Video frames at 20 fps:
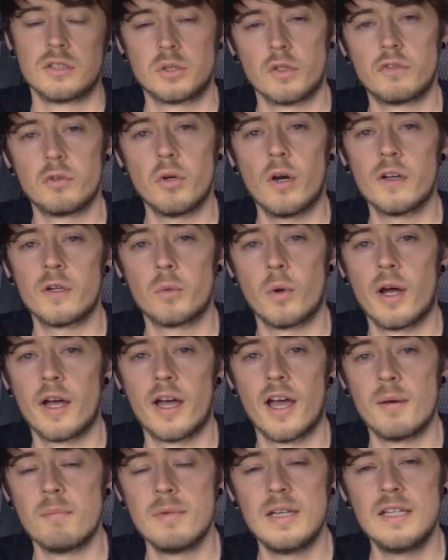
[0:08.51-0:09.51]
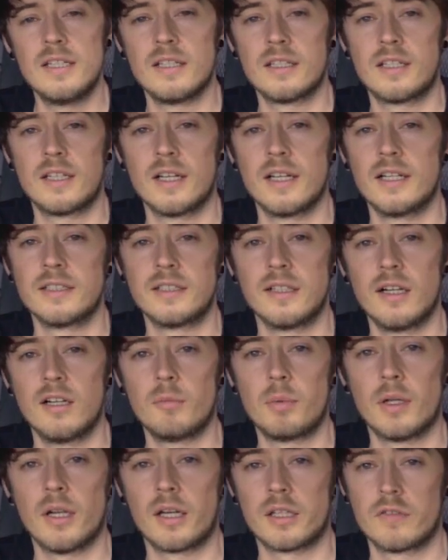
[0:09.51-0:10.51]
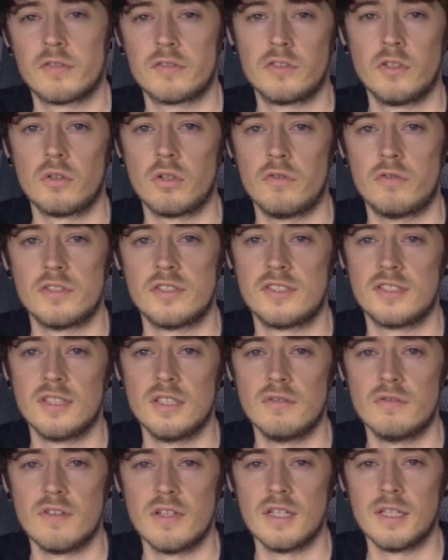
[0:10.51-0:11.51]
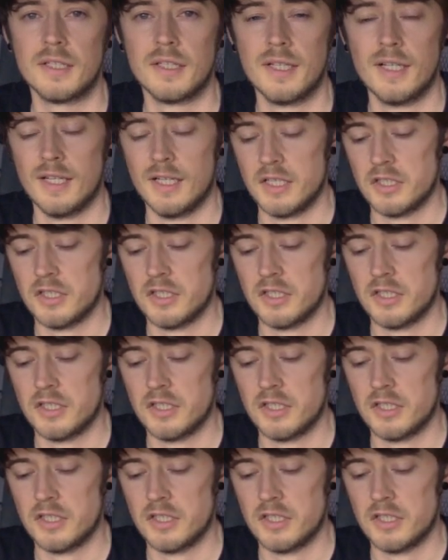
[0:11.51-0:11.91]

So if you aren't aware, a media kit is a little bit like a photographer's CV.